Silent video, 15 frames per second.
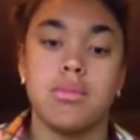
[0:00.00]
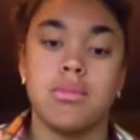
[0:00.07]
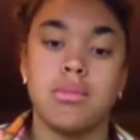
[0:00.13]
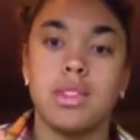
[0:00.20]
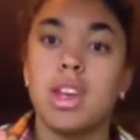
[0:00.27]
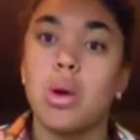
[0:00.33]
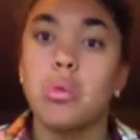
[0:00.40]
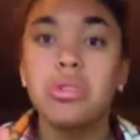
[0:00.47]

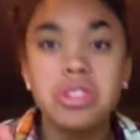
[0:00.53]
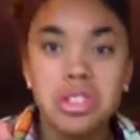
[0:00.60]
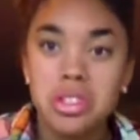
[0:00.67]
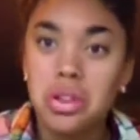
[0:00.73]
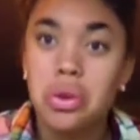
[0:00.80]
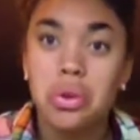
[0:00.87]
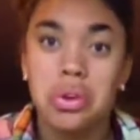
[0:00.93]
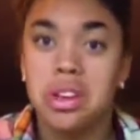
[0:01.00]
that was
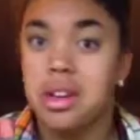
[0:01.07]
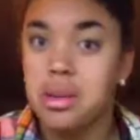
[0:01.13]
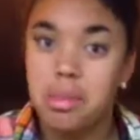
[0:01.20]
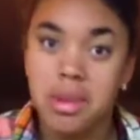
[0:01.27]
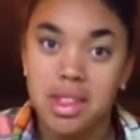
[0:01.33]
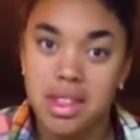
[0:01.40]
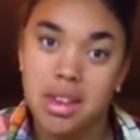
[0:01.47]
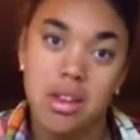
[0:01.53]
still going to
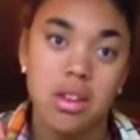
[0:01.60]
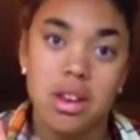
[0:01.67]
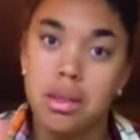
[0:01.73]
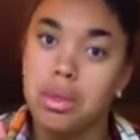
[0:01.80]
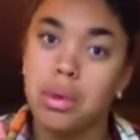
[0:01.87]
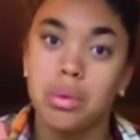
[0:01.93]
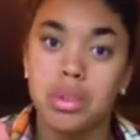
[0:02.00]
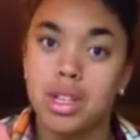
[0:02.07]
be there.
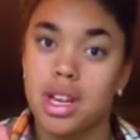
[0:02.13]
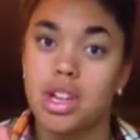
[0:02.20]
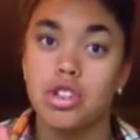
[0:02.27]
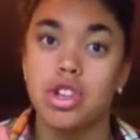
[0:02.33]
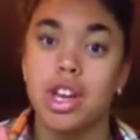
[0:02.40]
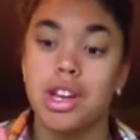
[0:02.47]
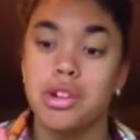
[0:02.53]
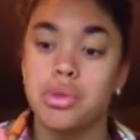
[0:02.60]
Nothing was going to
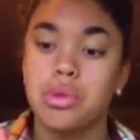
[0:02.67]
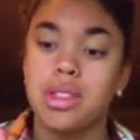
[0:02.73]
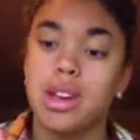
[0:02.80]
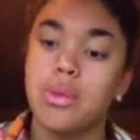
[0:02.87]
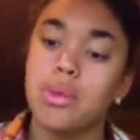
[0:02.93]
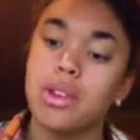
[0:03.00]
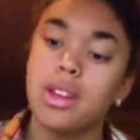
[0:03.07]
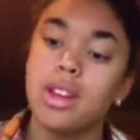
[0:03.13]
change with that
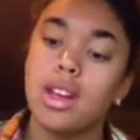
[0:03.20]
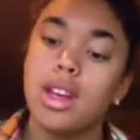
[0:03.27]
one.